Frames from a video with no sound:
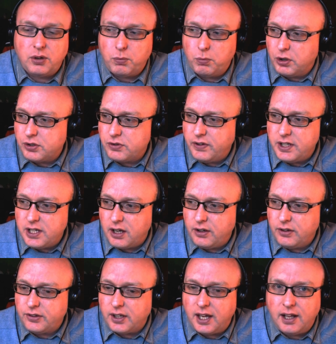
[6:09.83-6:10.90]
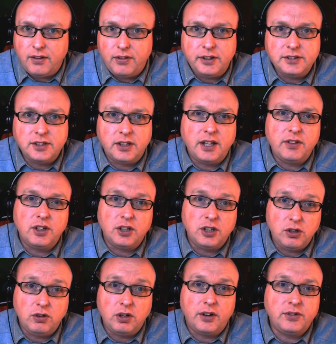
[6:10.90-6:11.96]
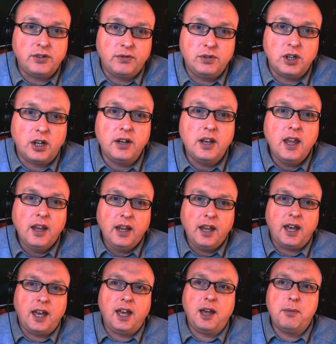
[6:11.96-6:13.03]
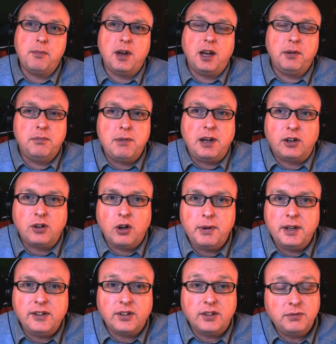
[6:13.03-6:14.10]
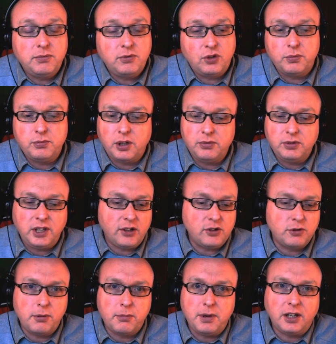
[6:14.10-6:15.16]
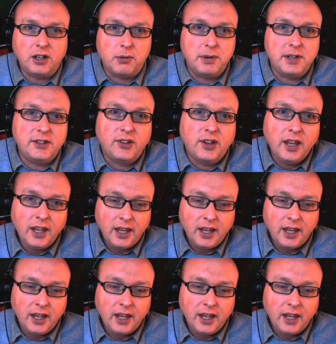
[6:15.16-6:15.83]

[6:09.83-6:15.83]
watch videos and things like that you guys have done, and make comments, and sometimes catch up on my comments.